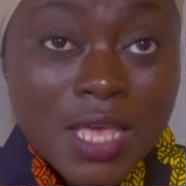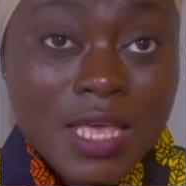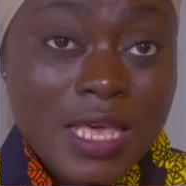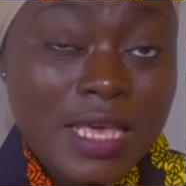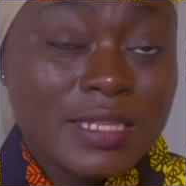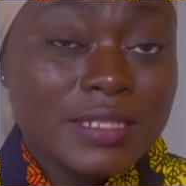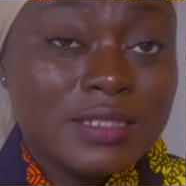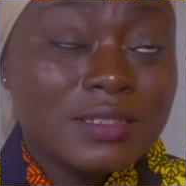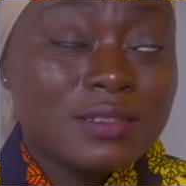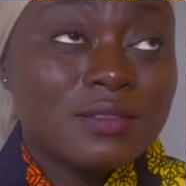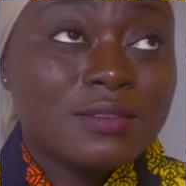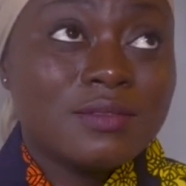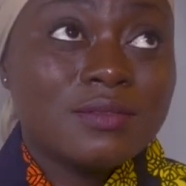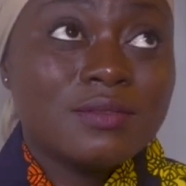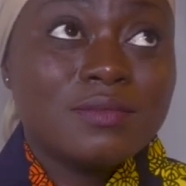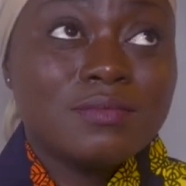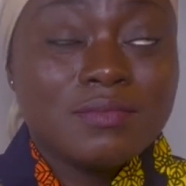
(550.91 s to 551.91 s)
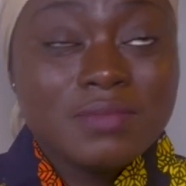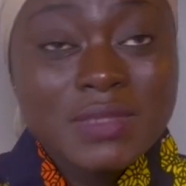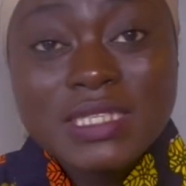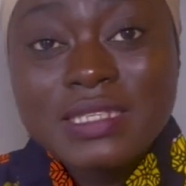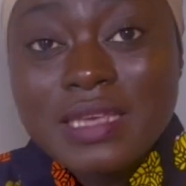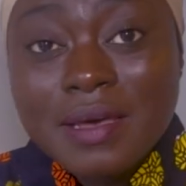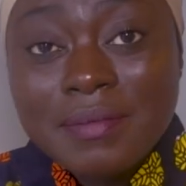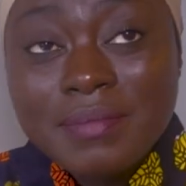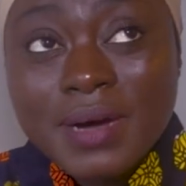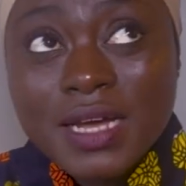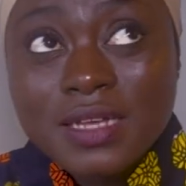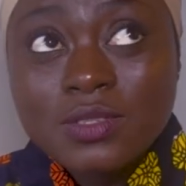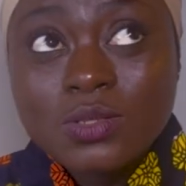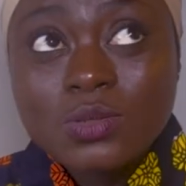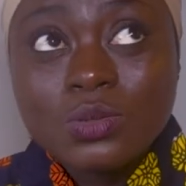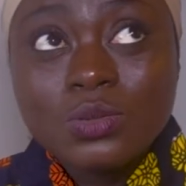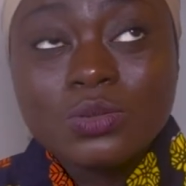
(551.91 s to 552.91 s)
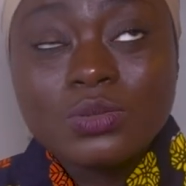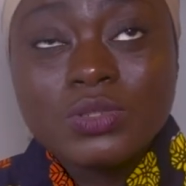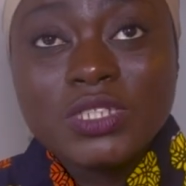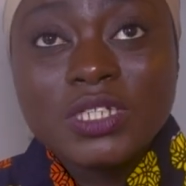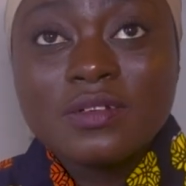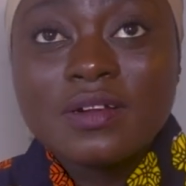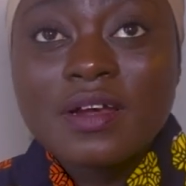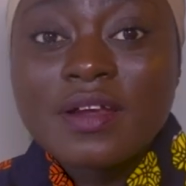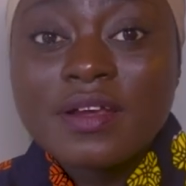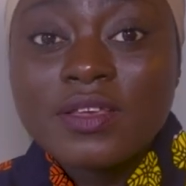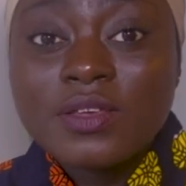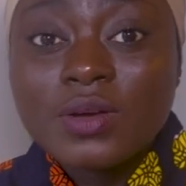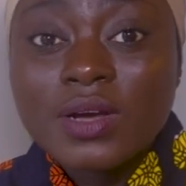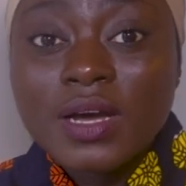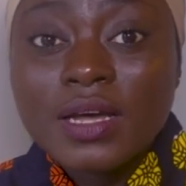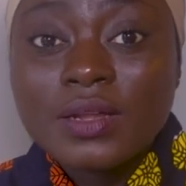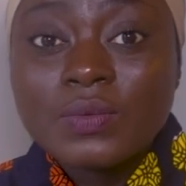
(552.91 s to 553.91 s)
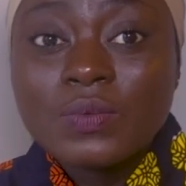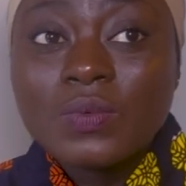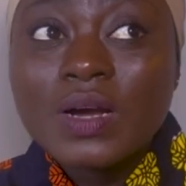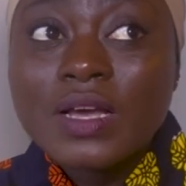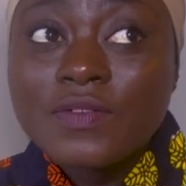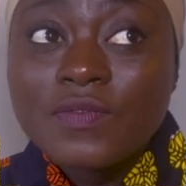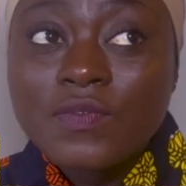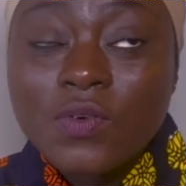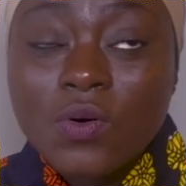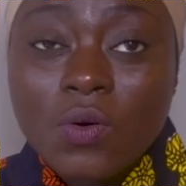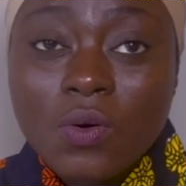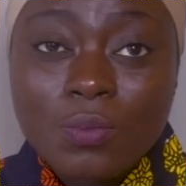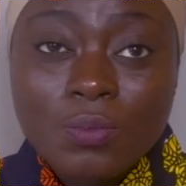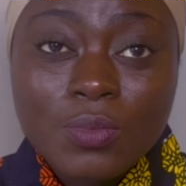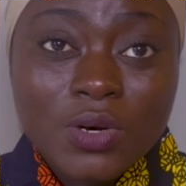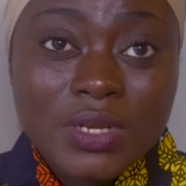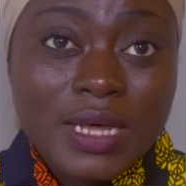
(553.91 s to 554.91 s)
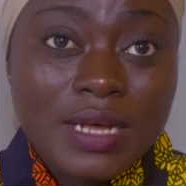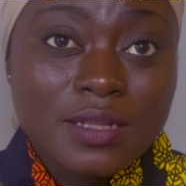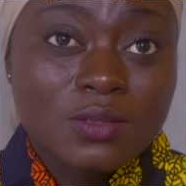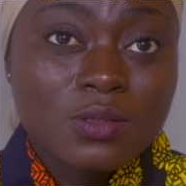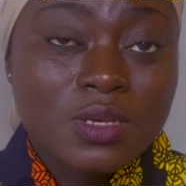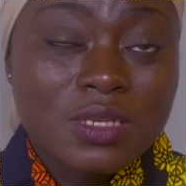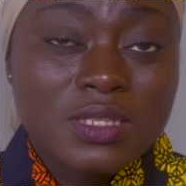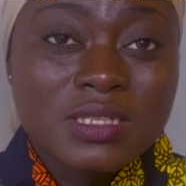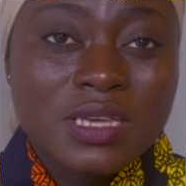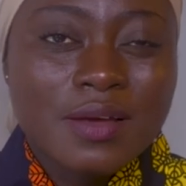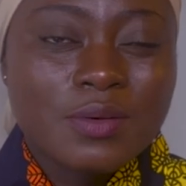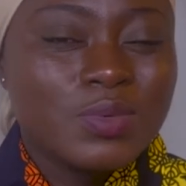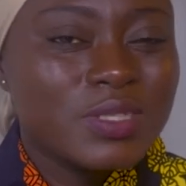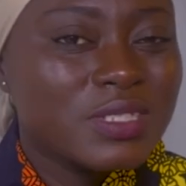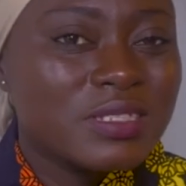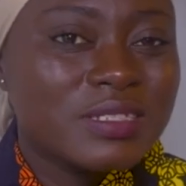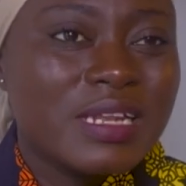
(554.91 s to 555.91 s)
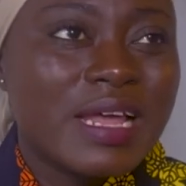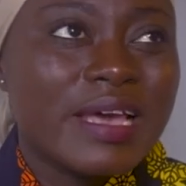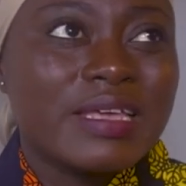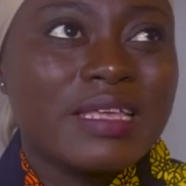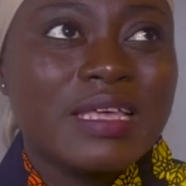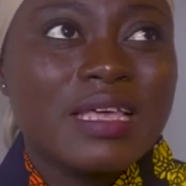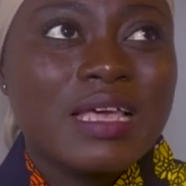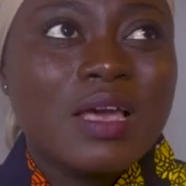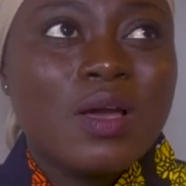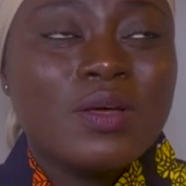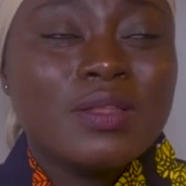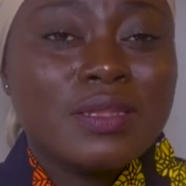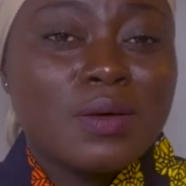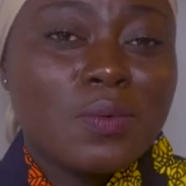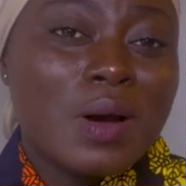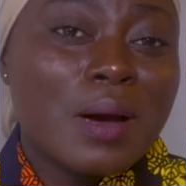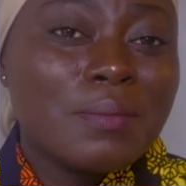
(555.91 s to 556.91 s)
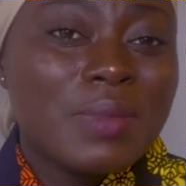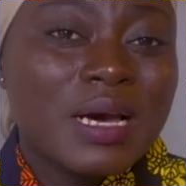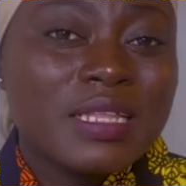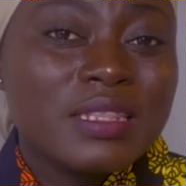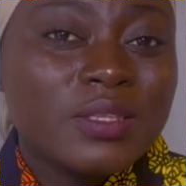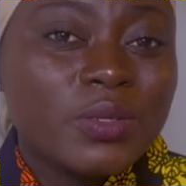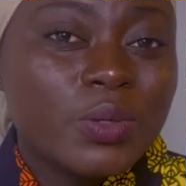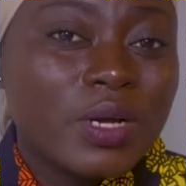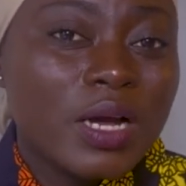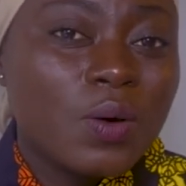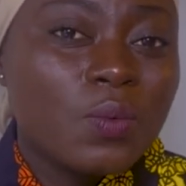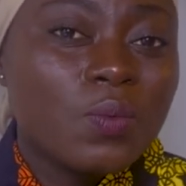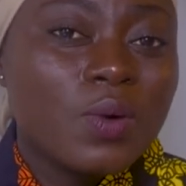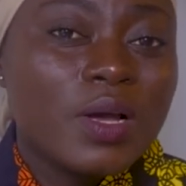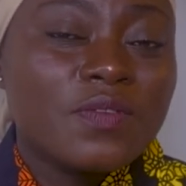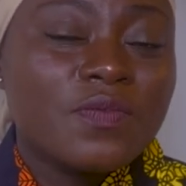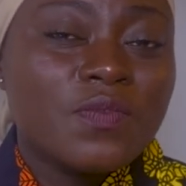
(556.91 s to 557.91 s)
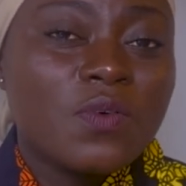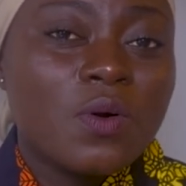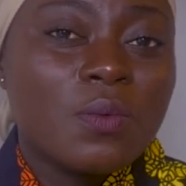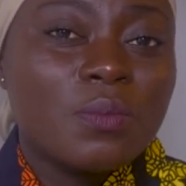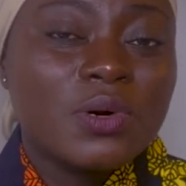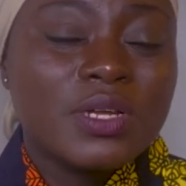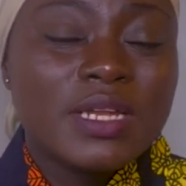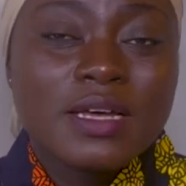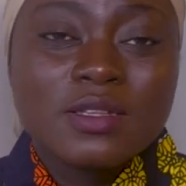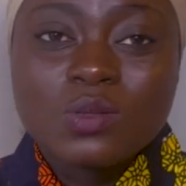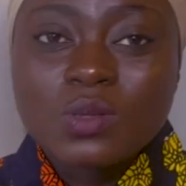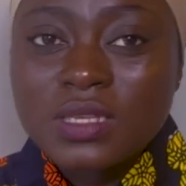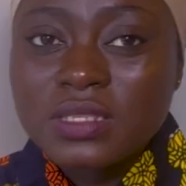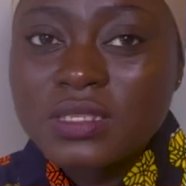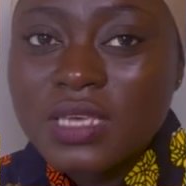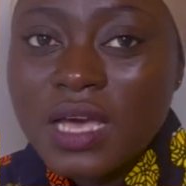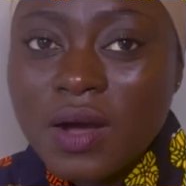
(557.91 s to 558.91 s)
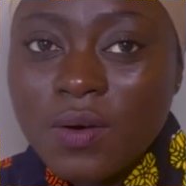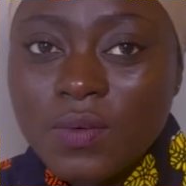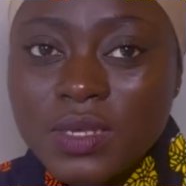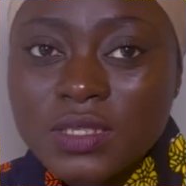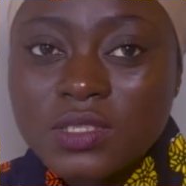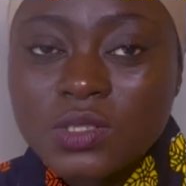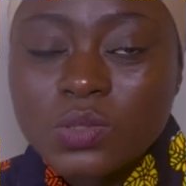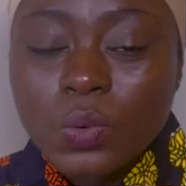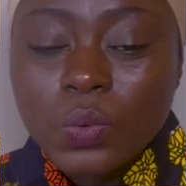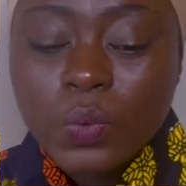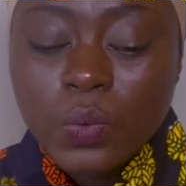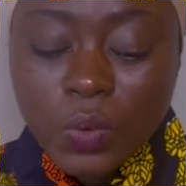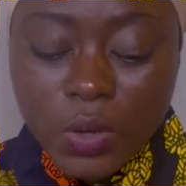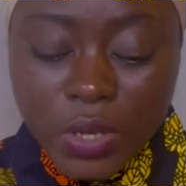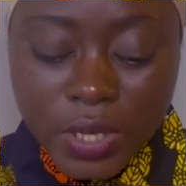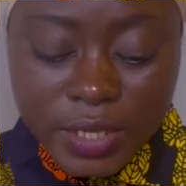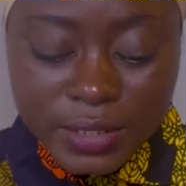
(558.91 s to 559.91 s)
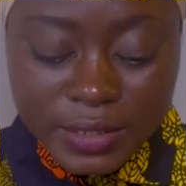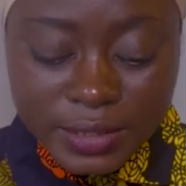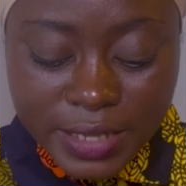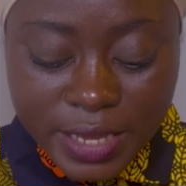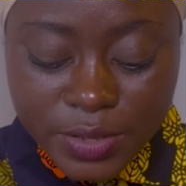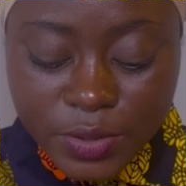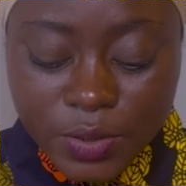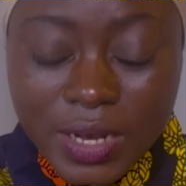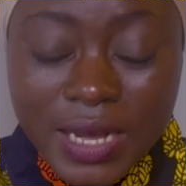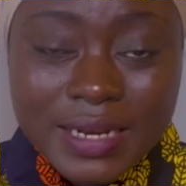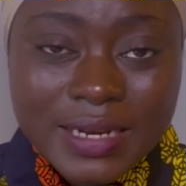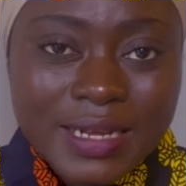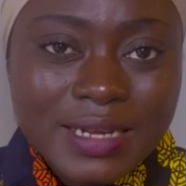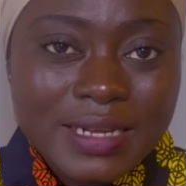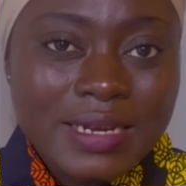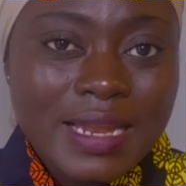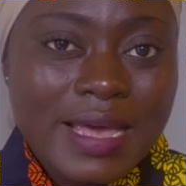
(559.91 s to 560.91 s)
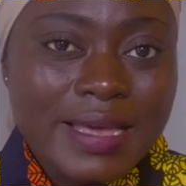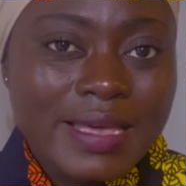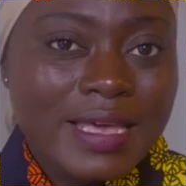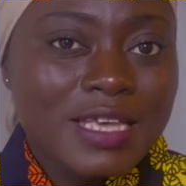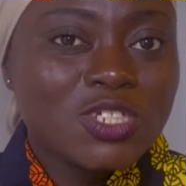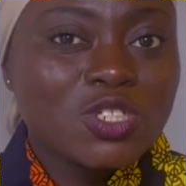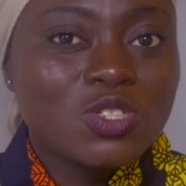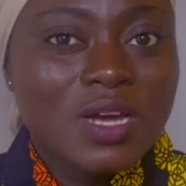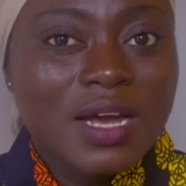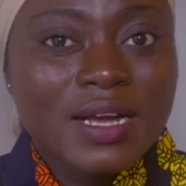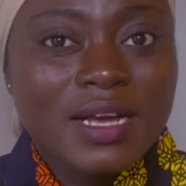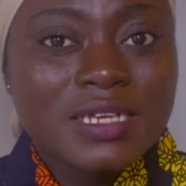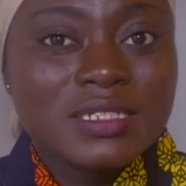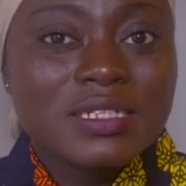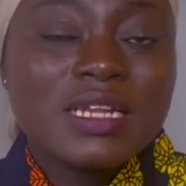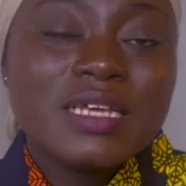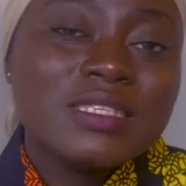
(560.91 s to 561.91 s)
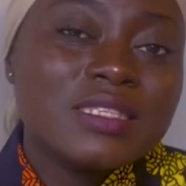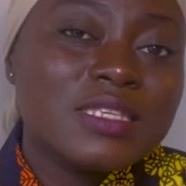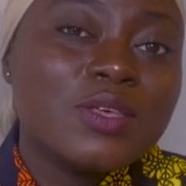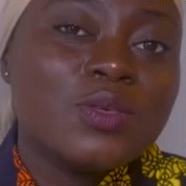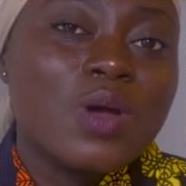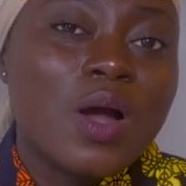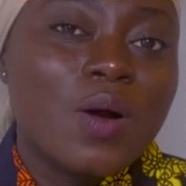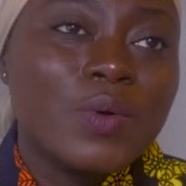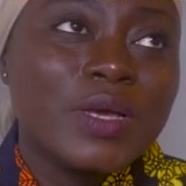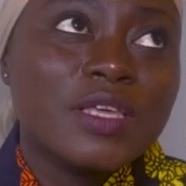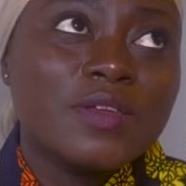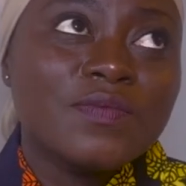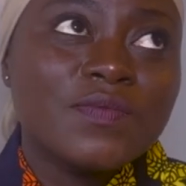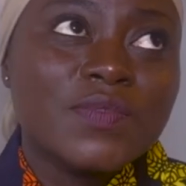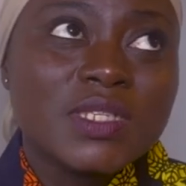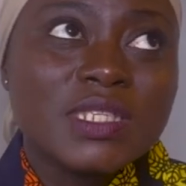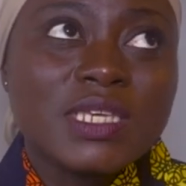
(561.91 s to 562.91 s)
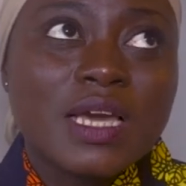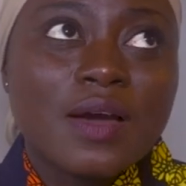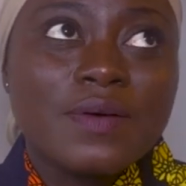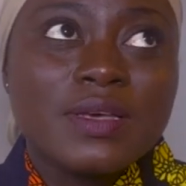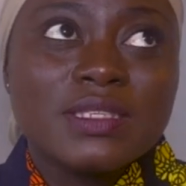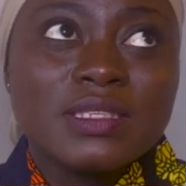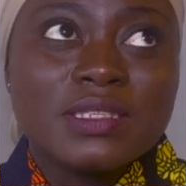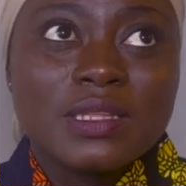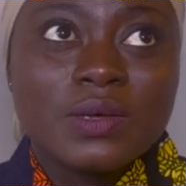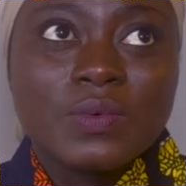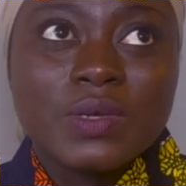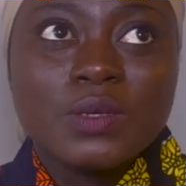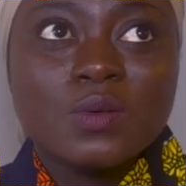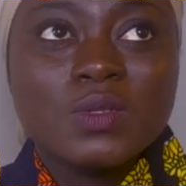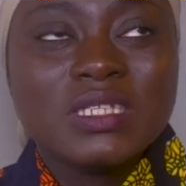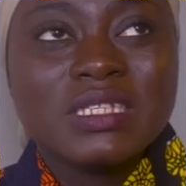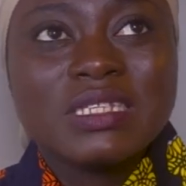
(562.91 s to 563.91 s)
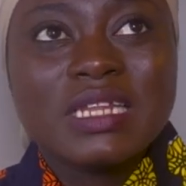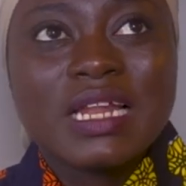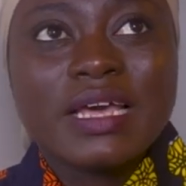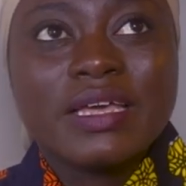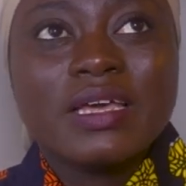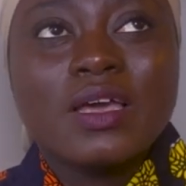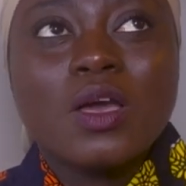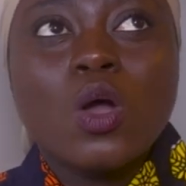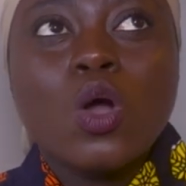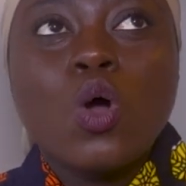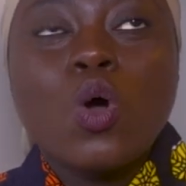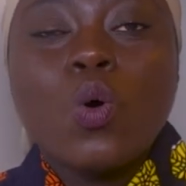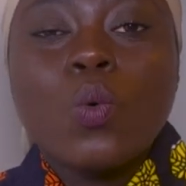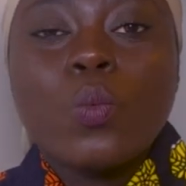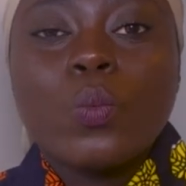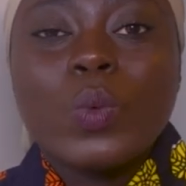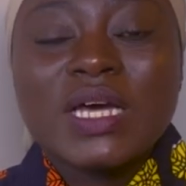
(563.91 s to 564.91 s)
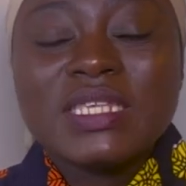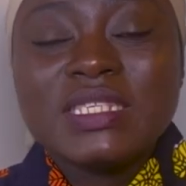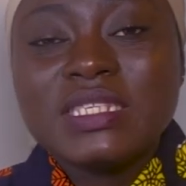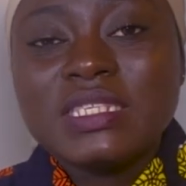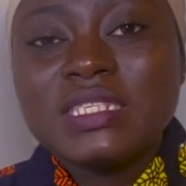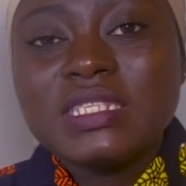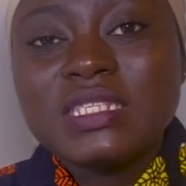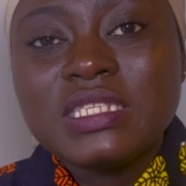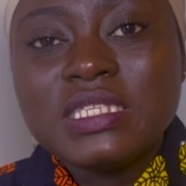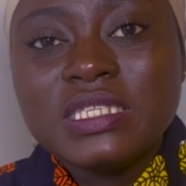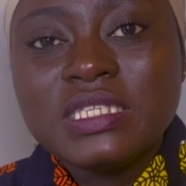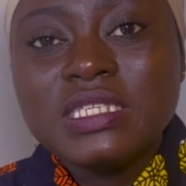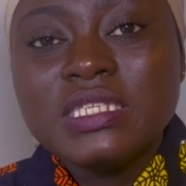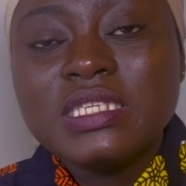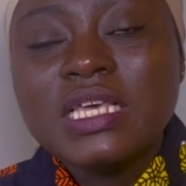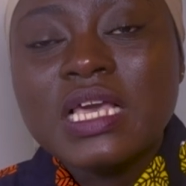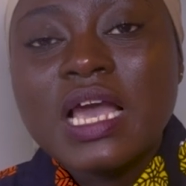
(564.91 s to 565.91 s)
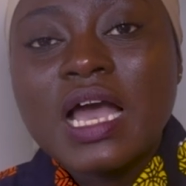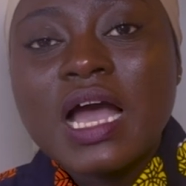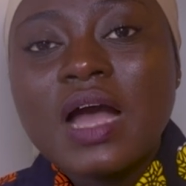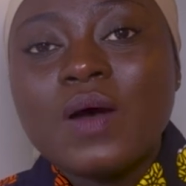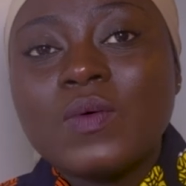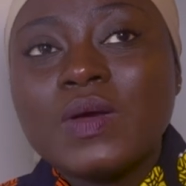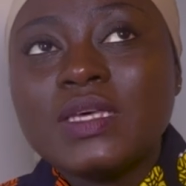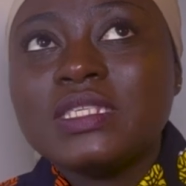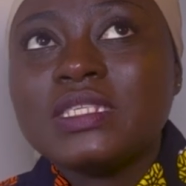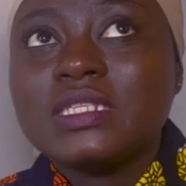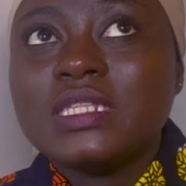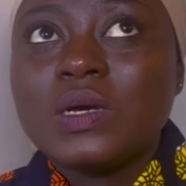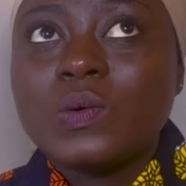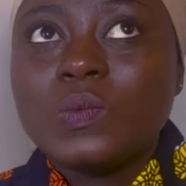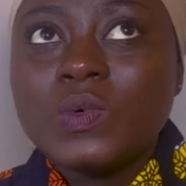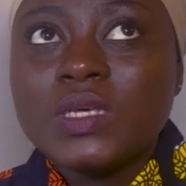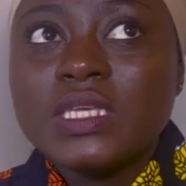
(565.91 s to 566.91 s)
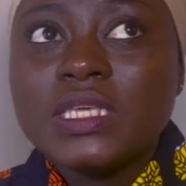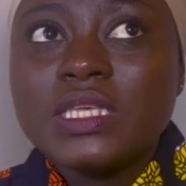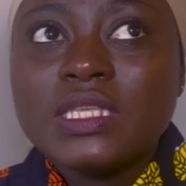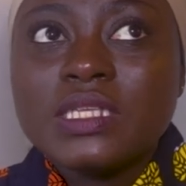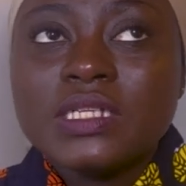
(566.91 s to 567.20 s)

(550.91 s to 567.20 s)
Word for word: in December to January, you can work for more than twenty hours. This is like the one month you can work for more than twenty hours. So there you can earn like extra cash. Let's say you are working forty hours in a week, which is like one hundred sixty hours in a week.